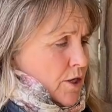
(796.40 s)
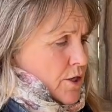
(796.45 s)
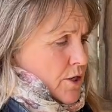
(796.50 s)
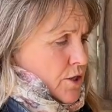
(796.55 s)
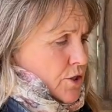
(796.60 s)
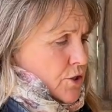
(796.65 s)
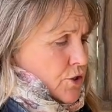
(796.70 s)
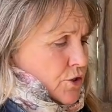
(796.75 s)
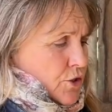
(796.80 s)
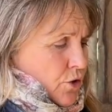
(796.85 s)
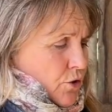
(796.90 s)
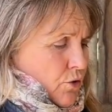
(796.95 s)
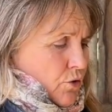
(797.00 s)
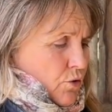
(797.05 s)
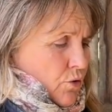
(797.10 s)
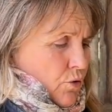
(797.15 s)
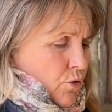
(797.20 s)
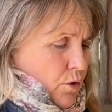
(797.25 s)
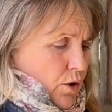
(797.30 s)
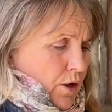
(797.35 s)

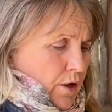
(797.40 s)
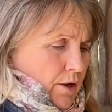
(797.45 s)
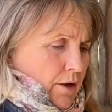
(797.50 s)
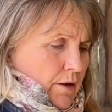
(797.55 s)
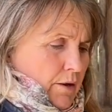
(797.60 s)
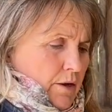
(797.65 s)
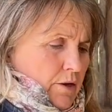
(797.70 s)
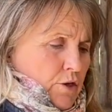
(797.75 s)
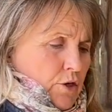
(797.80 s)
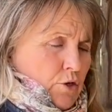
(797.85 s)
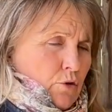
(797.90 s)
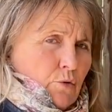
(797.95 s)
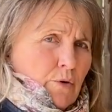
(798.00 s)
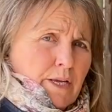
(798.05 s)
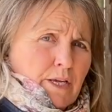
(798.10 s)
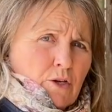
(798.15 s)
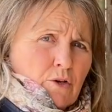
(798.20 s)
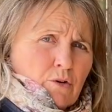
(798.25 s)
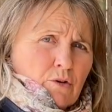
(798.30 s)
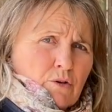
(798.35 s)
So knowing
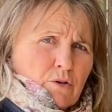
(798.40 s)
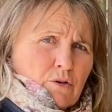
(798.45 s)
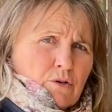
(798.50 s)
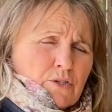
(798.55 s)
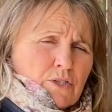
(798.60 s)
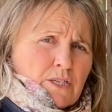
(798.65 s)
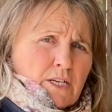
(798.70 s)
your horse